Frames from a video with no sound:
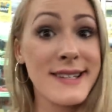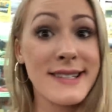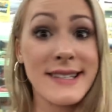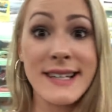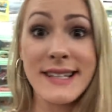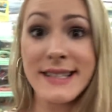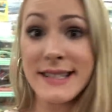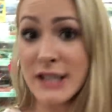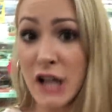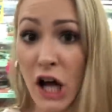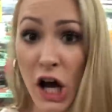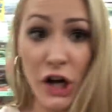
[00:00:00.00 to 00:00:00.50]

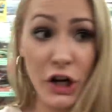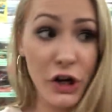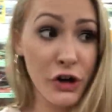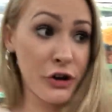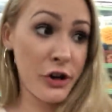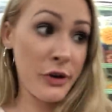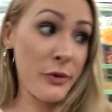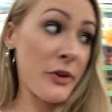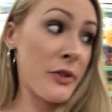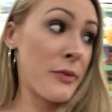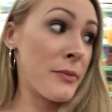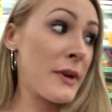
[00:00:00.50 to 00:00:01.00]
does not
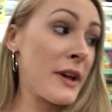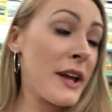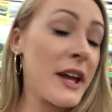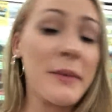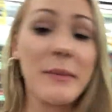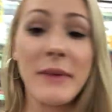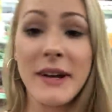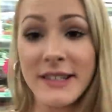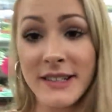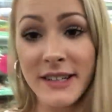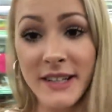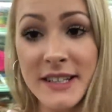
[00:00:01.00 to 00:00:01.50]
agree with me and
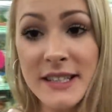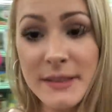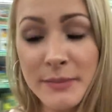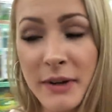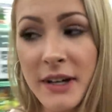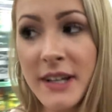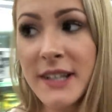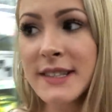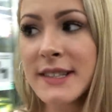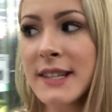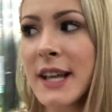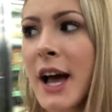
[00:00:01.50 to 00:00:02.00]
my taste
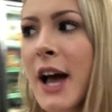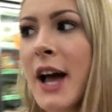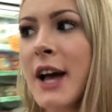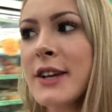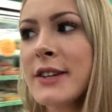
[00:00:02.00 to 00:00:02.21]
buds.